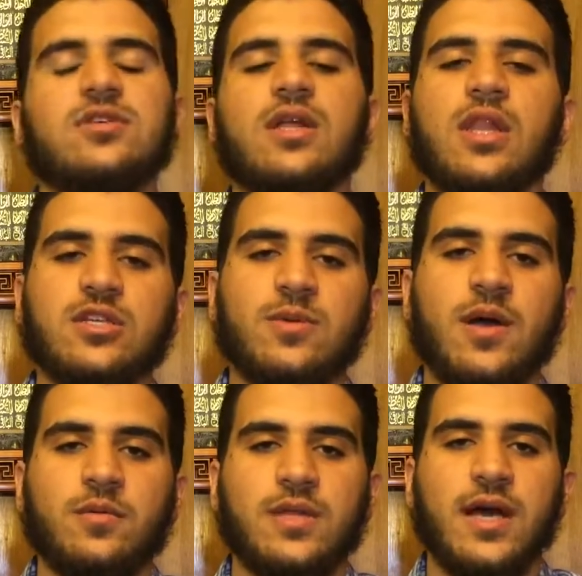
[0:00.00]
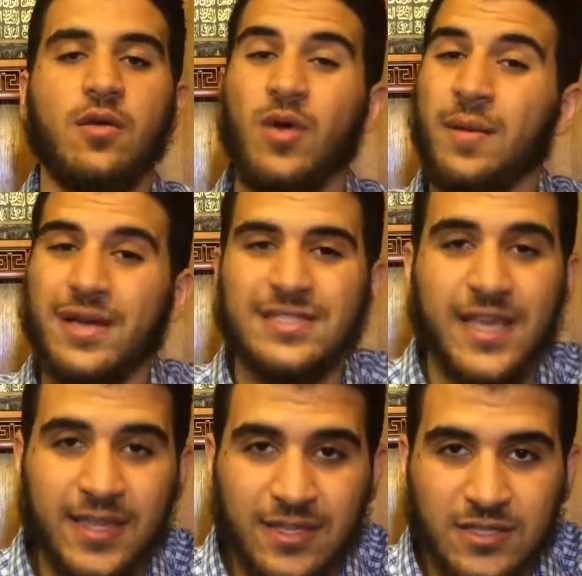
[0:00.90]
to Allah subhanahu wa ta'ala. Why am I
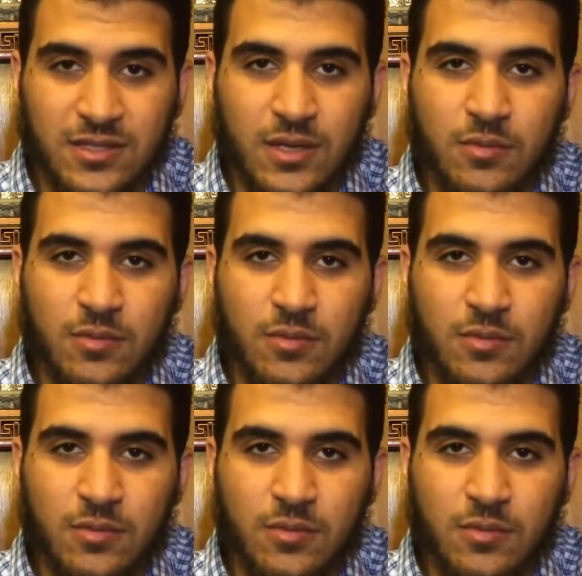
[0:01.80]
saying this?